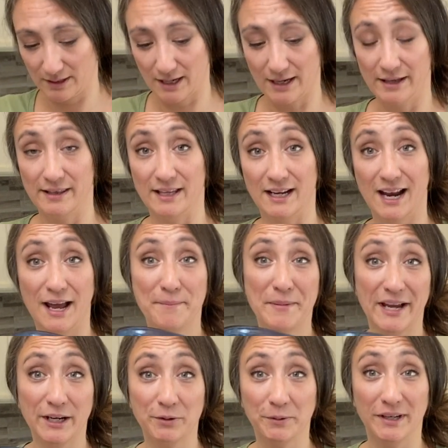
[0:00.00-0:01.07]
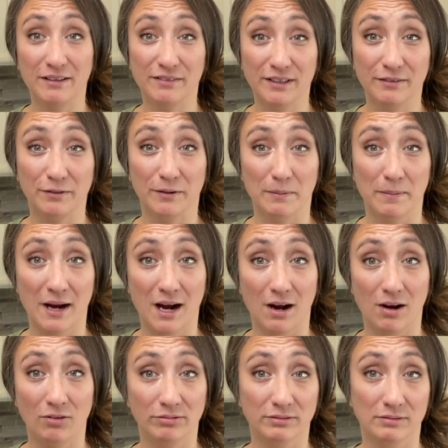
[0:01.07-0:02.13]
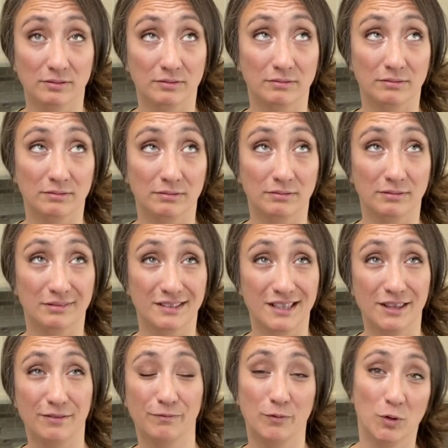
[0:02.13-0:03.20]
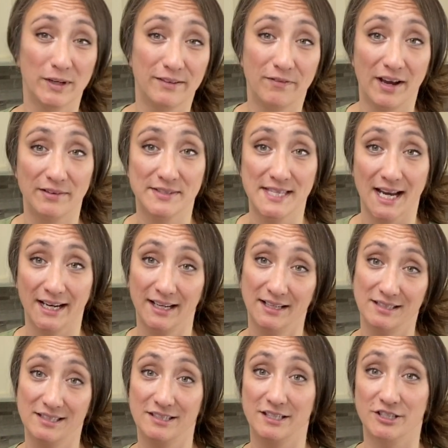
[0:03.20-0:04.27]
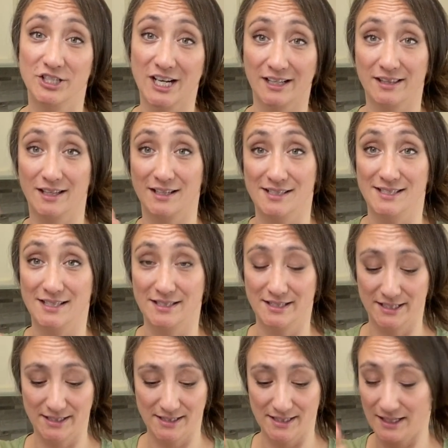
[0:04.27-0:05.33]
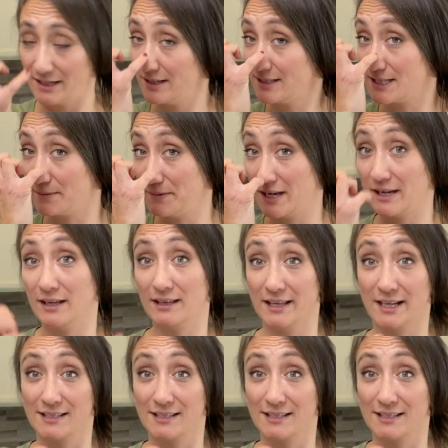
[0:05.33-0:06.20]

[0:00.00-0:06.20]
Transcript: And then I microwave it for about 45 seconds to check the consistency to make it like a